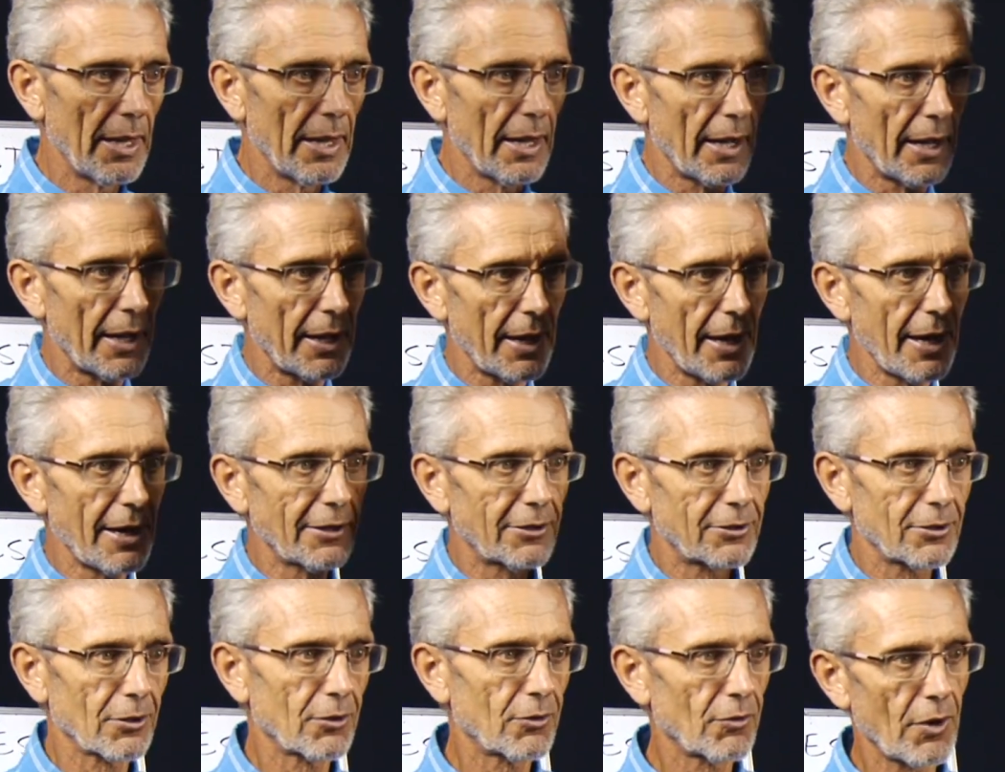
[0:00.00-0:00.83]
I ate
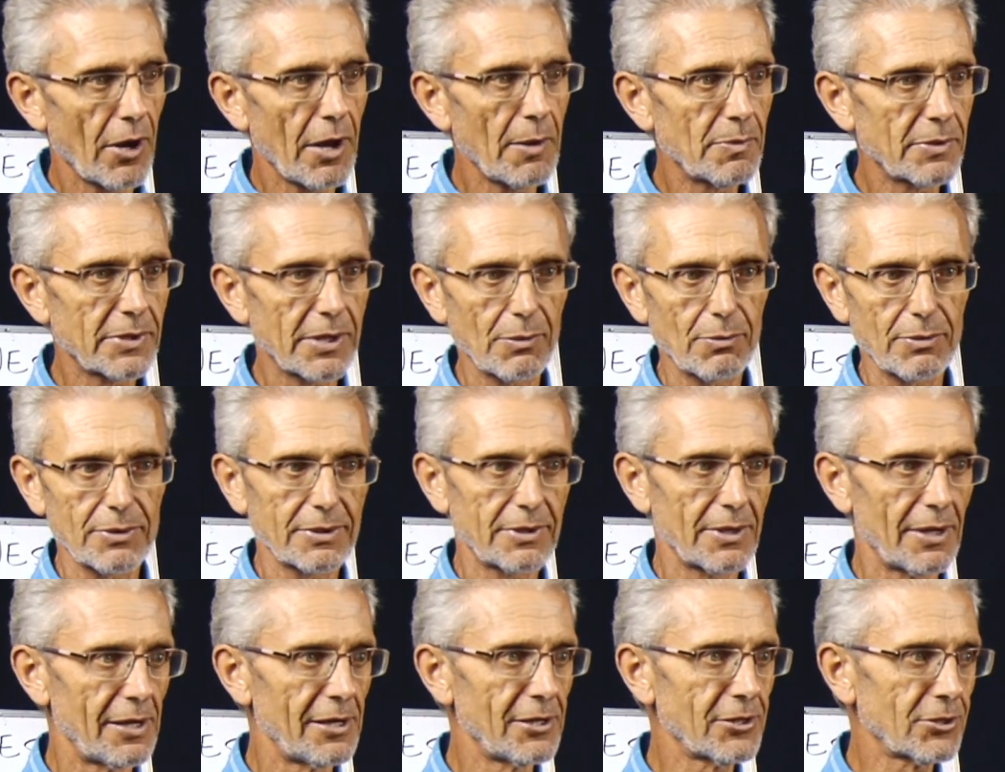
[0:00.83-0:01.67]
the grapes, it was
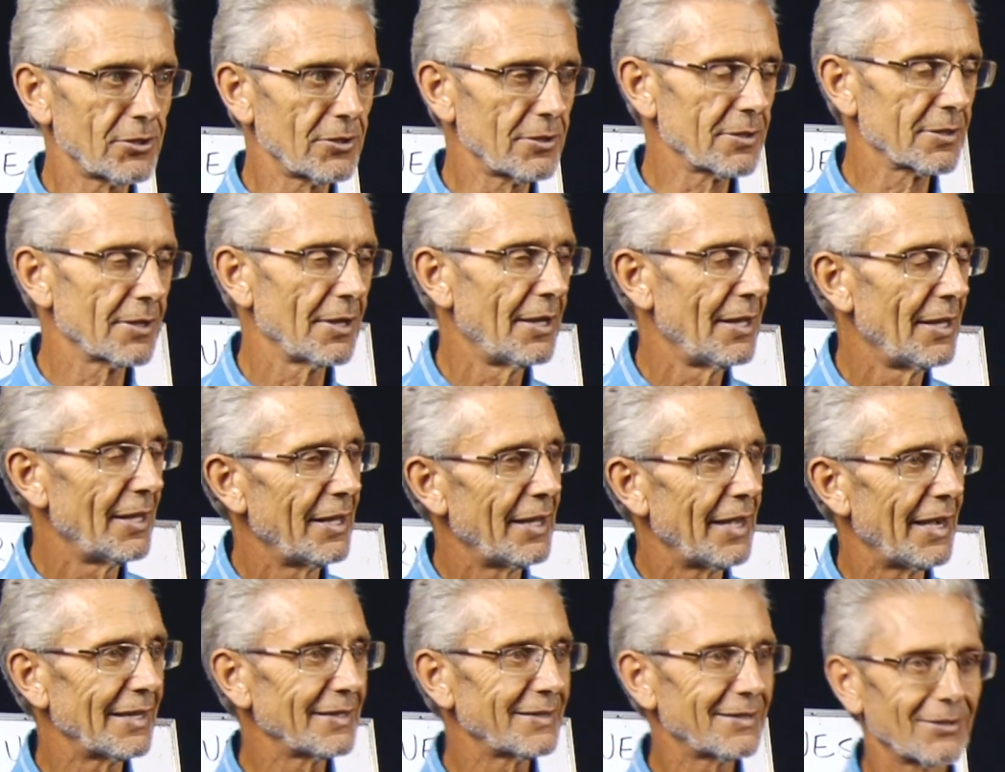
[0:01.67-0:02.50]
delicious.
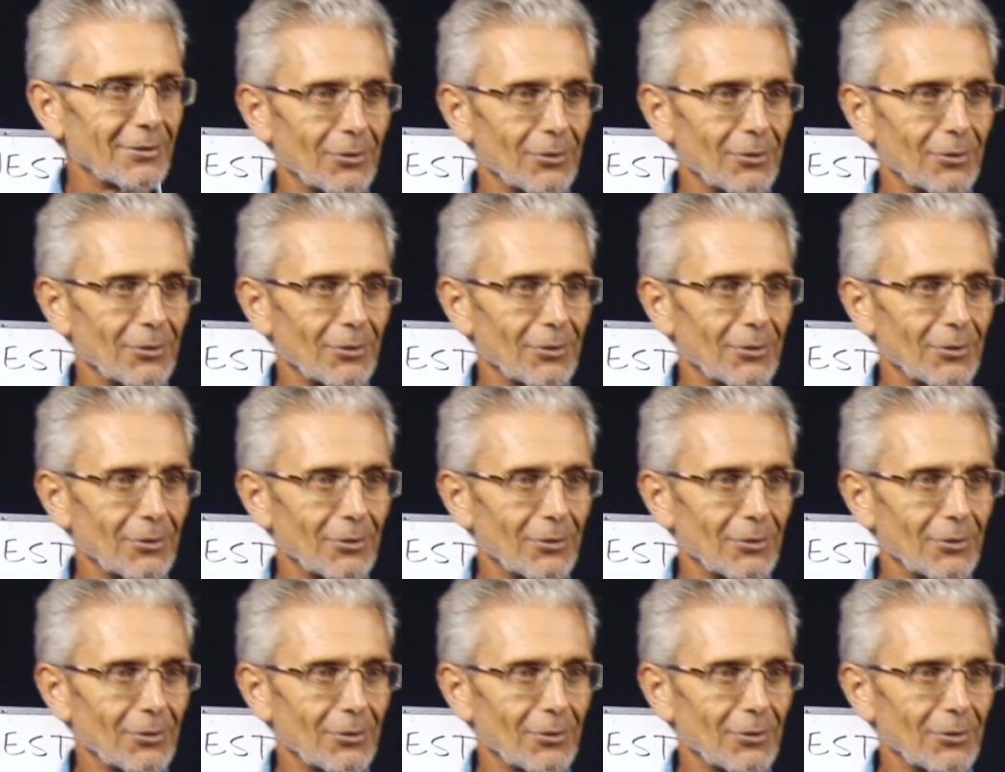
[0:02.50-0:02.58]
I said,